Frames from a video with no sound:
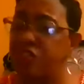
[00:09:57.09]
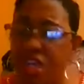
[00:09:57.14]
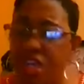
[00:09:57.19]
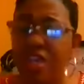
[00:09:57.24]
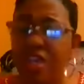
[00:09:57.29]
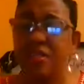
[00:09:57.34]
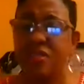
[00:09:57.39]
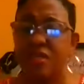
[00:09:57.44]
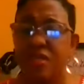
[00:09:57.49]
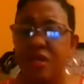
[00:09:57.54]

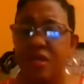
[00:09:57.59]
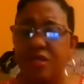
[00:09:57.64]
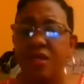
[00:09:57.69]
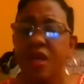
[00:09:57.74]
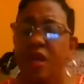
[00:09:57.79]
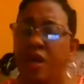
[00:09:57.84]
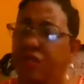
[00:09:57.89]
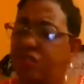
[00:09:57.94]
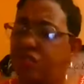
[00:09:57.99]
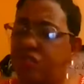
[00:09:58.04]

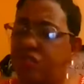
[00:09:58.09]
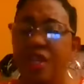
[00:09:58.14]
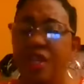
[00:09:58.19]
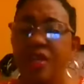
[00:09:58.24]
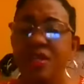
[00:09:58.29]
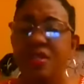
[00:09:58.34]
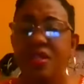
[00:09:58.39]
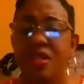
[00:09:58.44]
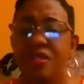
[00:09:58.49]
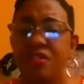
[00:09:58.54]
Jesus,
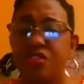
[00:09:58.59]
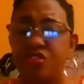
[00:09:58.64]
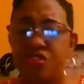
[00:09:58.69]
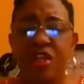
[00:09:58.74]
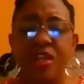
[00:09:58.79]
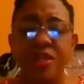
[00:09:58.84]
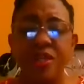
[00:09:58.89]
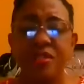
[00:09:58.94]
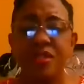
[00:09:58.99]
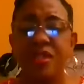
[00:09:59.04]
Jesus,
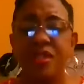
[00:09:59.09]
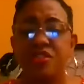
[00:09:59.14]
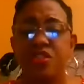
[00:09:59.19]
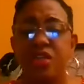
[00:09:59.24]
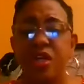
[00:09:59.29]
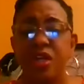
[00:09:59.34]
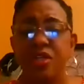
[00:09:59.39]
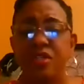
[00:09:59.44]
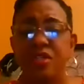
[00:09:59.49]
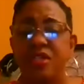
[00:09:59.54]
Jesus,
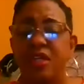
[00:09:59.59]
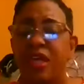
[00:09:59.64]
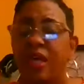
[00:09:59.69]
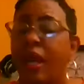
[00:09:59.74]
Jesus.